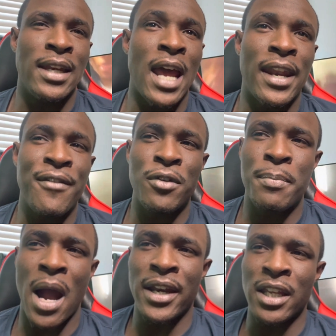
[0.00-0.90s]
Not
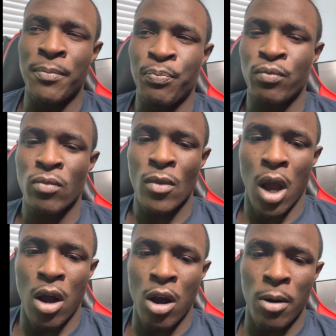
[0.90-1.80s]
everybody
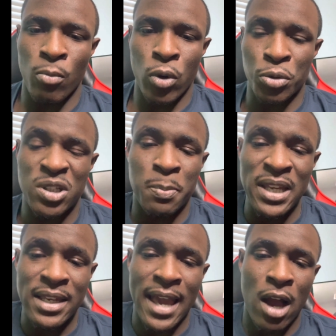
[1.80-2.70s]
um, will
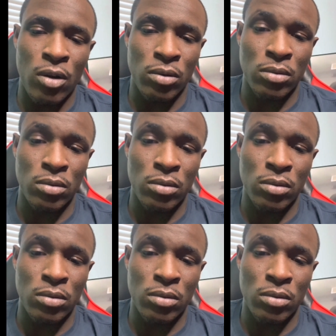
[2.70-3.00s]
speak out,